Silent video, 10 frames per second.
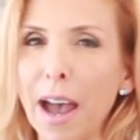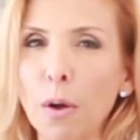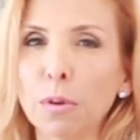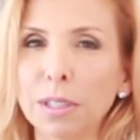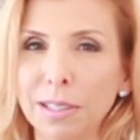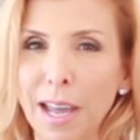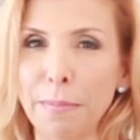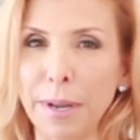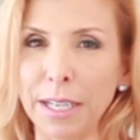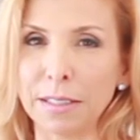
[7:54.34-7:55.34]
hour and
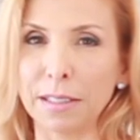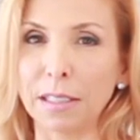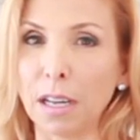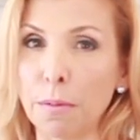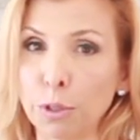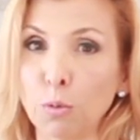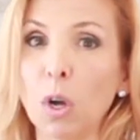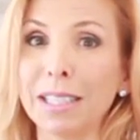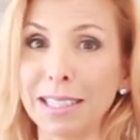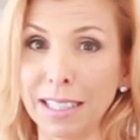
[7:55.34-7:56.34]
10 minutes to come to
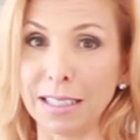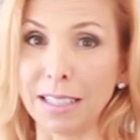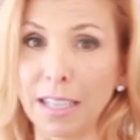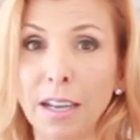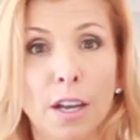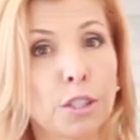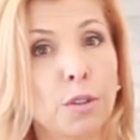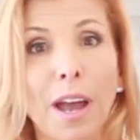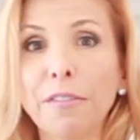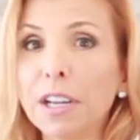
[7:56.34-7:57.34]
160.
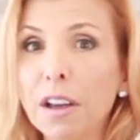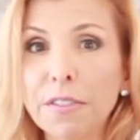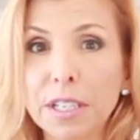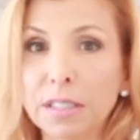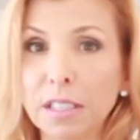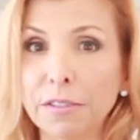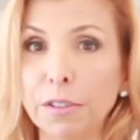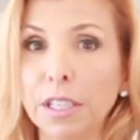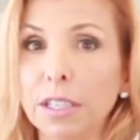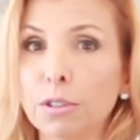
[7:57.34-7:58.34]
So every oven is
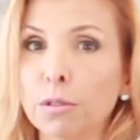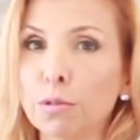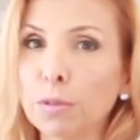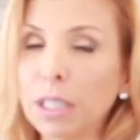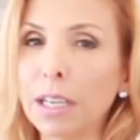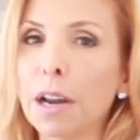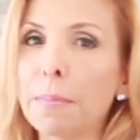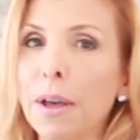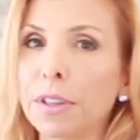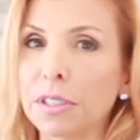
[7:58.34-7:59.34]
different. So it's really not
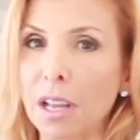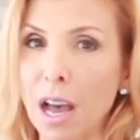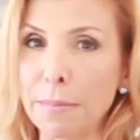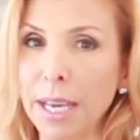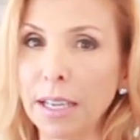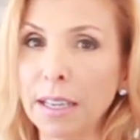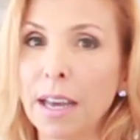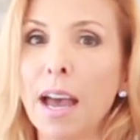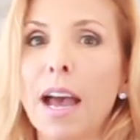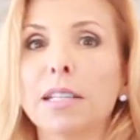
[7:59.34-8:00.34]
about the timing
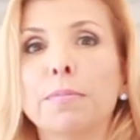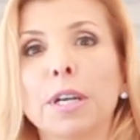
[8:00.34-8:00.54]
as